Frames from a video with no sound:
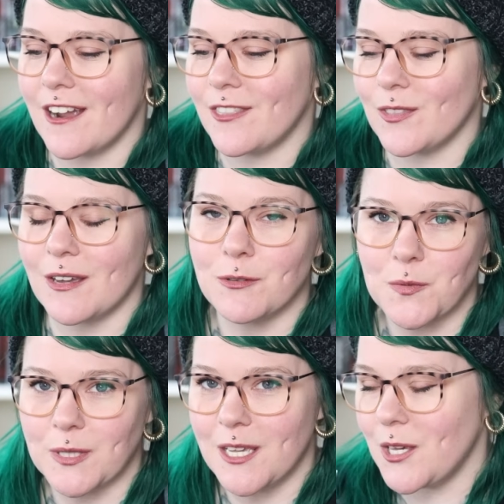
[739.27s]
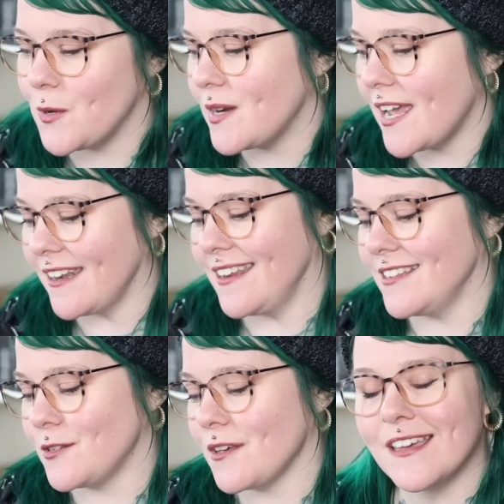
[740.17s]
I thought that was really cute, and
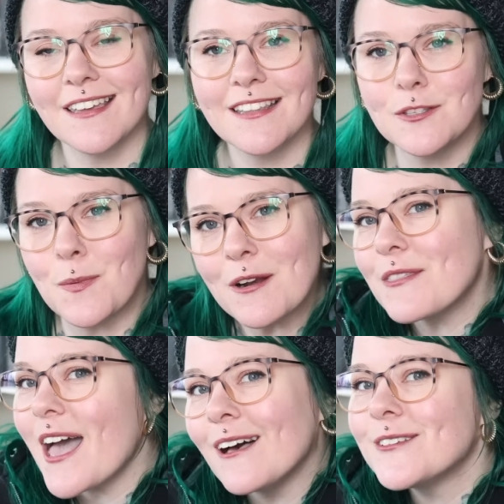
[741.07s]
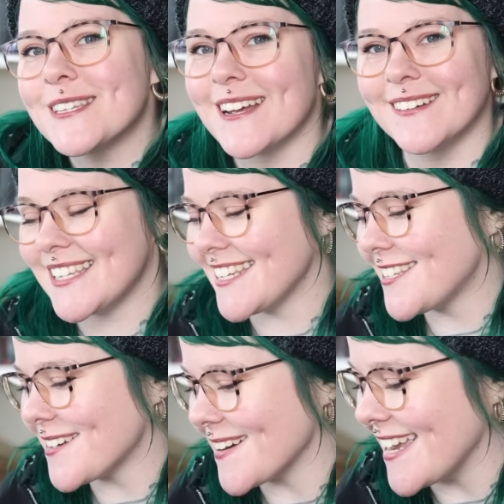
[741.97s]
it's part of the house now. It's
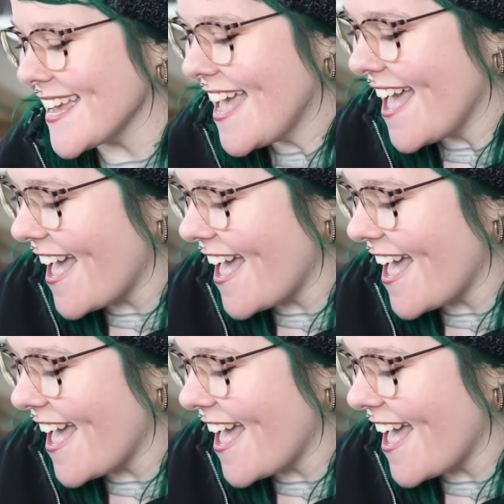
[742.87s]
history.